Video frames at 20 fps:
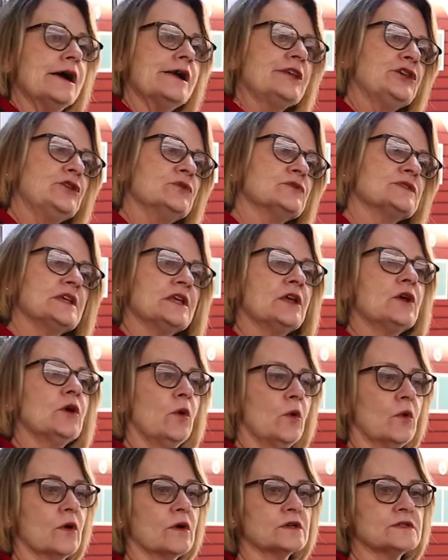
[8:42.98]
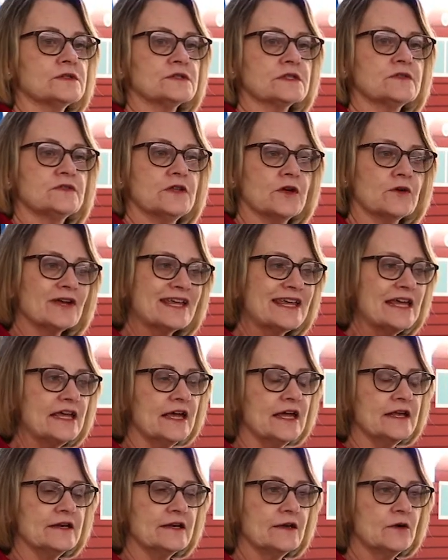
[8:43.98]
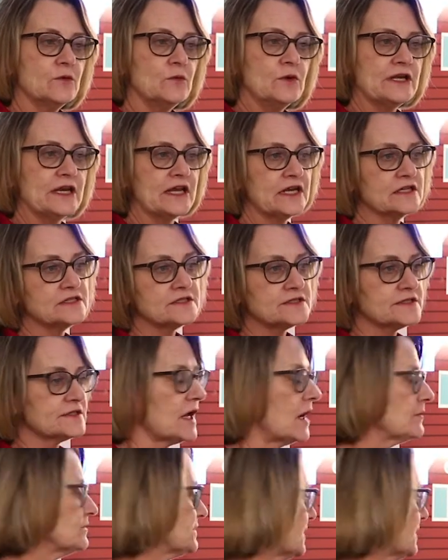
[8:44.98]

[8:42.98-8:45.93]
using cords, there again, we need to stop